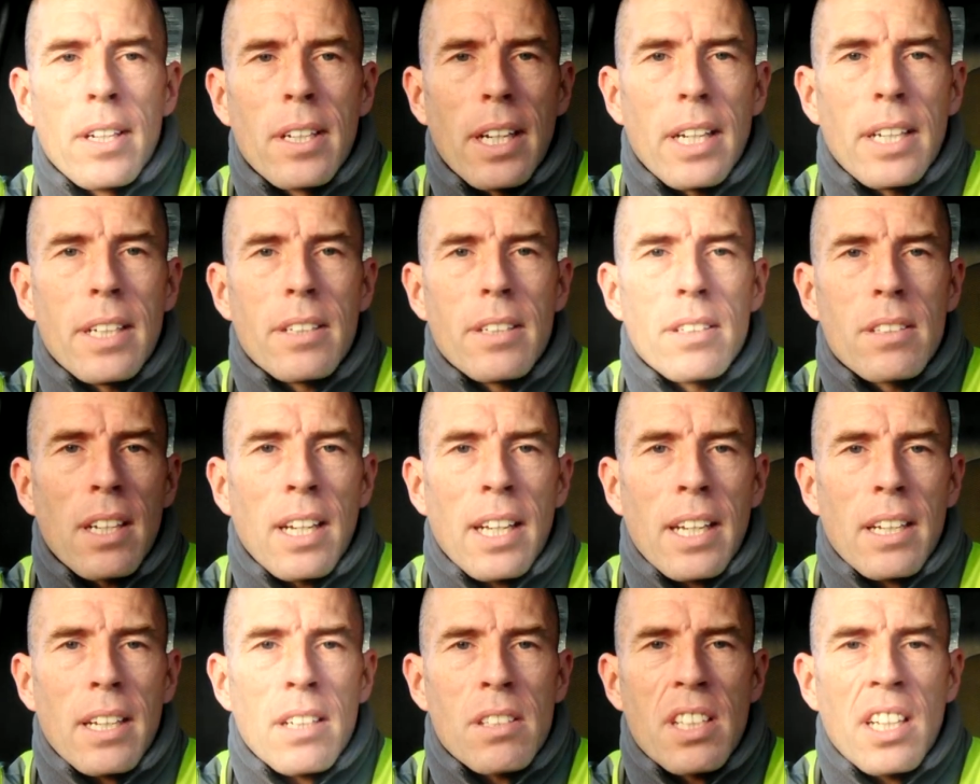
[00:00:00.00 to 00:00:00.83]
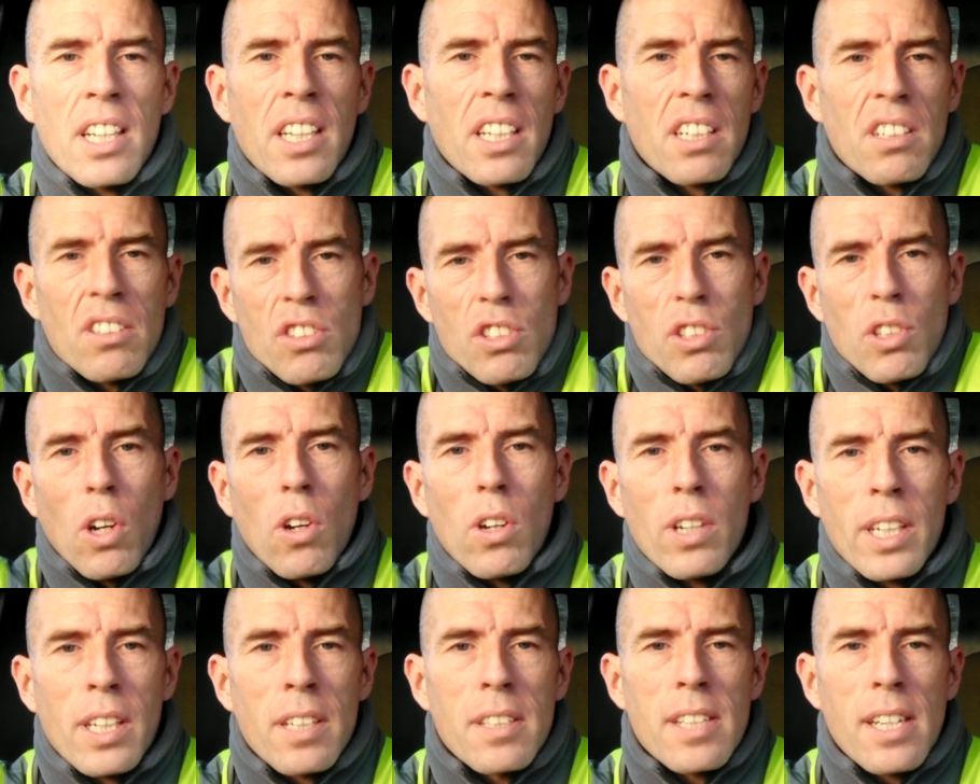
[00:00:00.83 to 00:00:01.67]
And like I say, you can
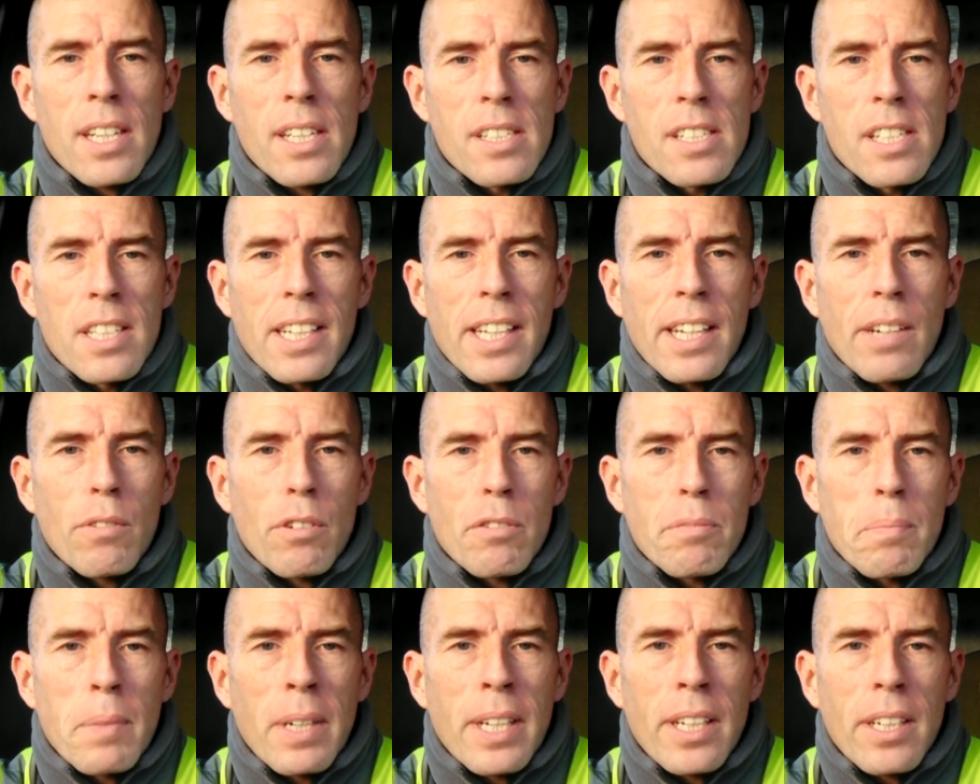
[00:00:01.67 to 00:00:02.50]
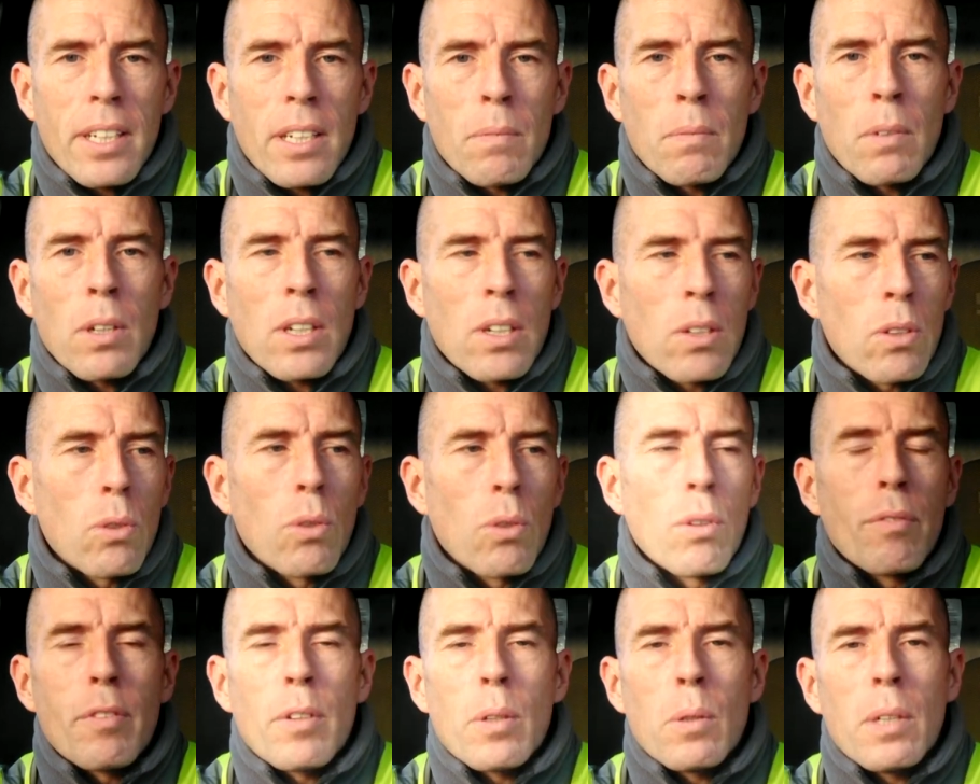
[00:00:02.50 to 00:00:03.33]
start your day today with me and we can
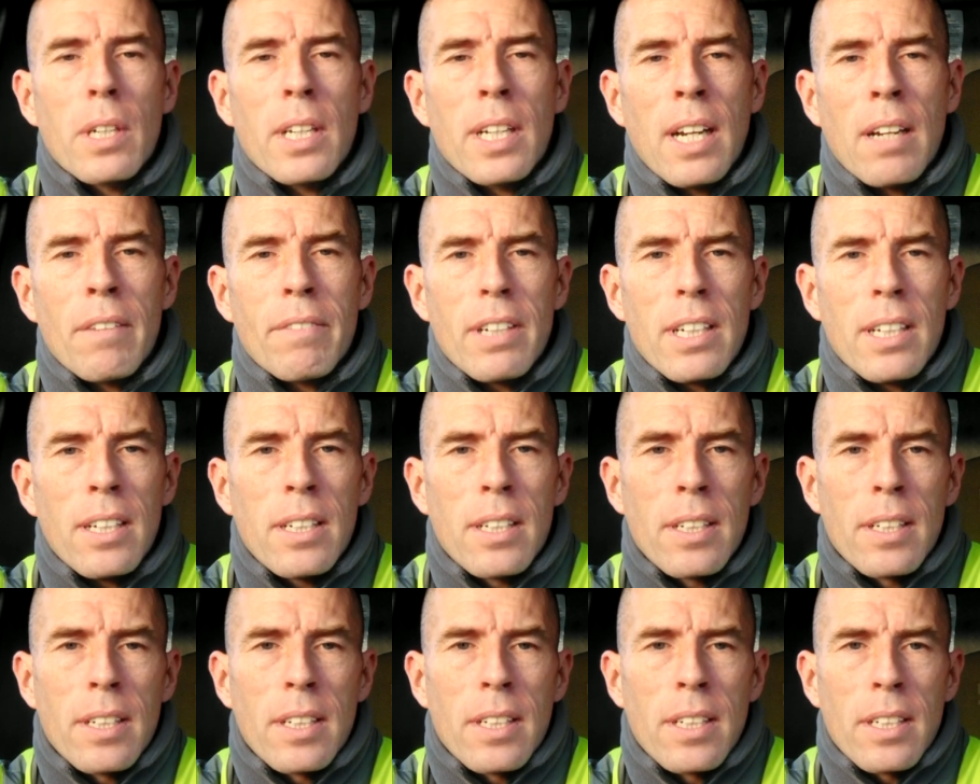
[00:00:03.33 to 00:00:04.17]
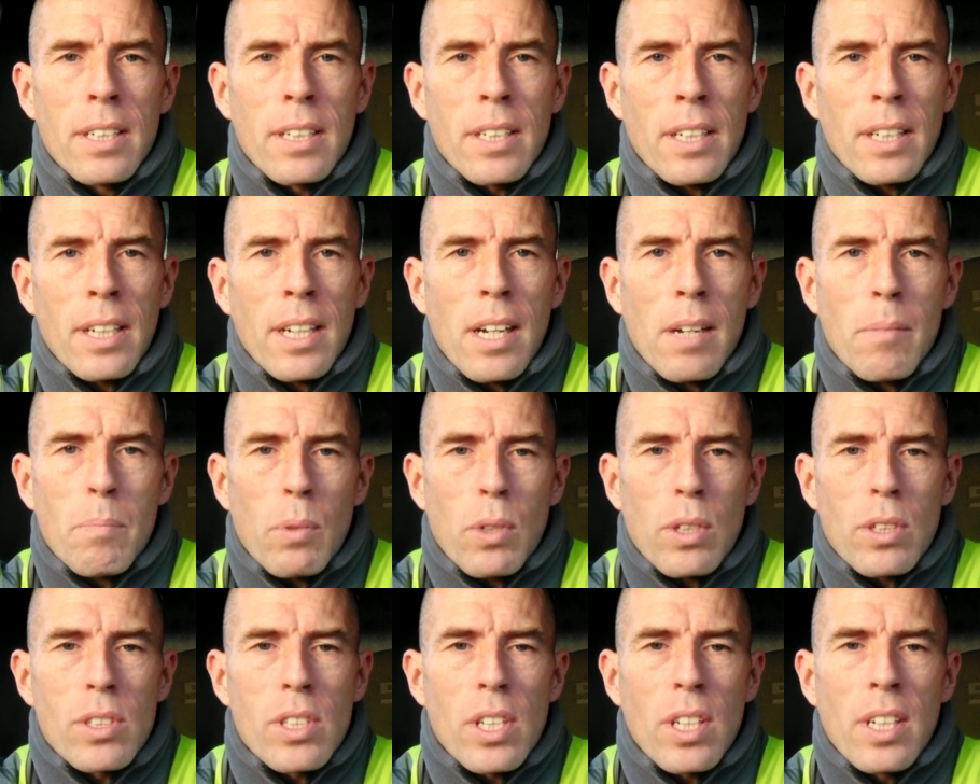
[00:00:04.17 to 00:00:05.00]
go through it together, you know.
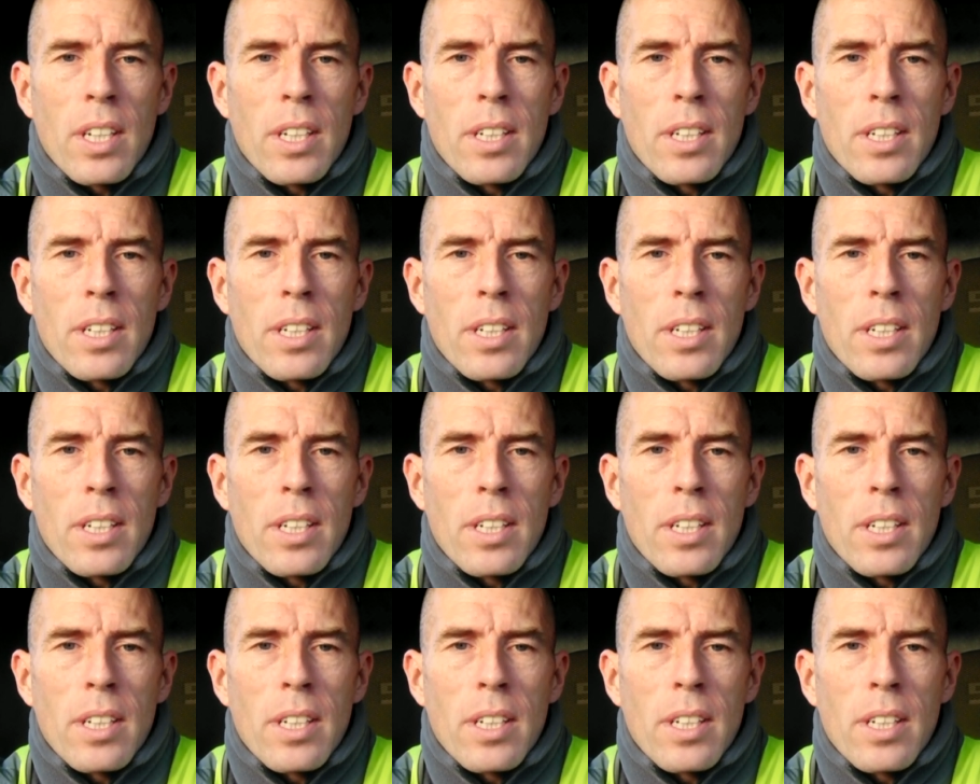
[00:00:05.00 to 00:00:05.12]
But